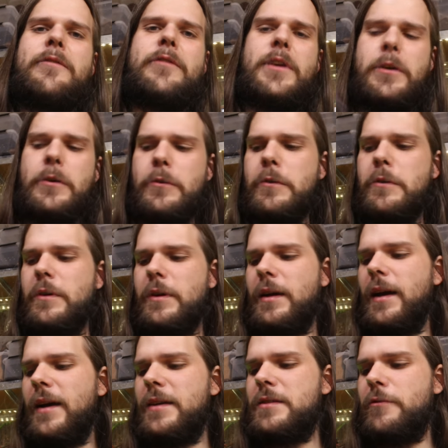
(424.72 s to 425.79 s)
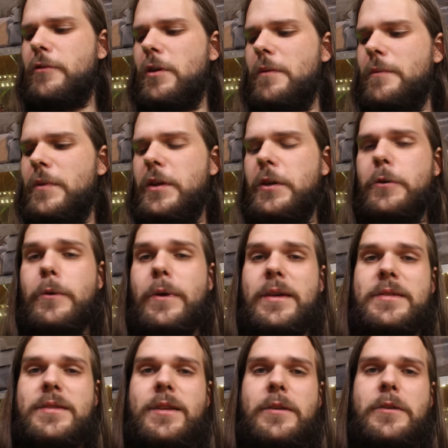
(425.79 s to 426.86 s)
envy you guys from the
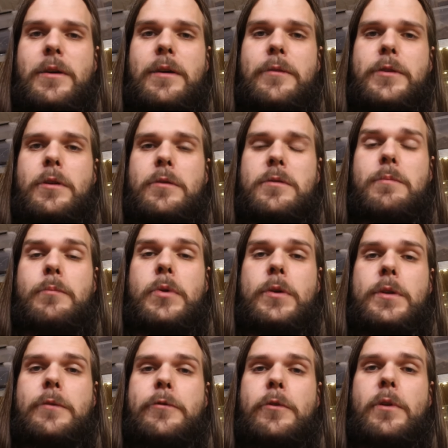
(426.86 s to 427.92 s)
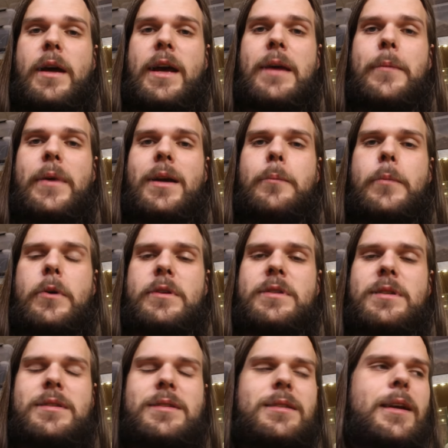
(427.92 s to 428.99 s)
US that you have those beautiful AMAC
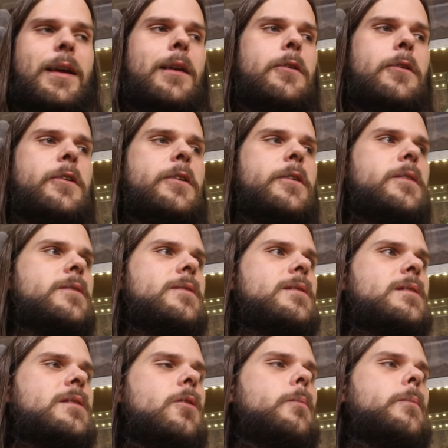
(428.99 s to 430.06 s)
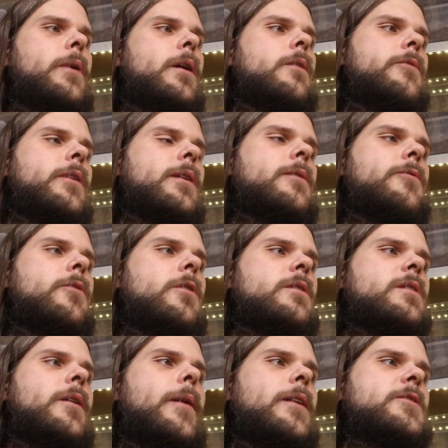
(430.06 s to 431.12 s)
boxes. They look so perfect for
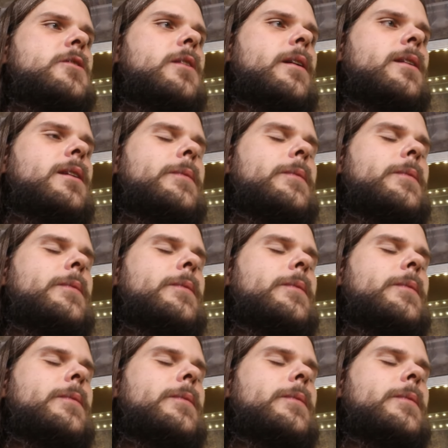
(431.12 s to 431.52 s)
tarantula